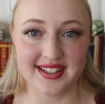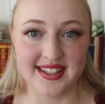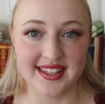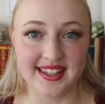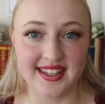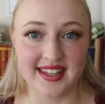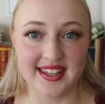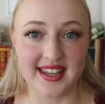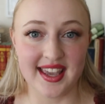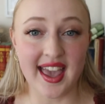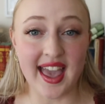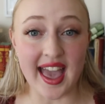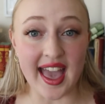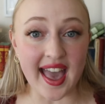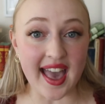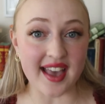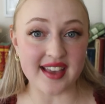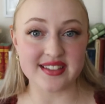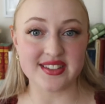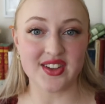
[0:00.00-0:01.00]
He
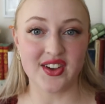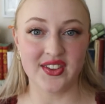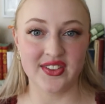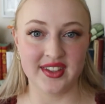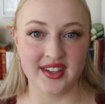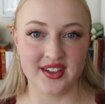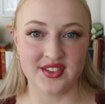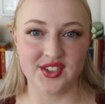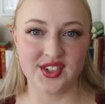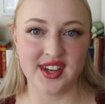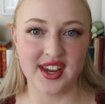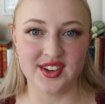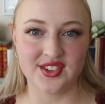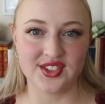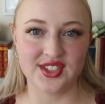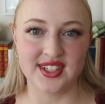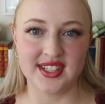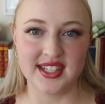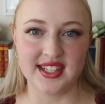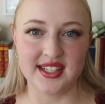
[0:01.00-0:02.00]
has all the
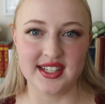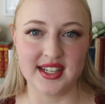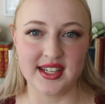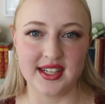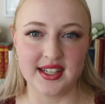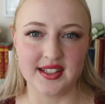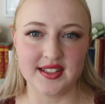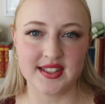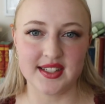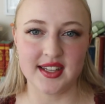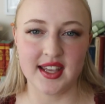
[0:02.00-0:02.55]
education he needs.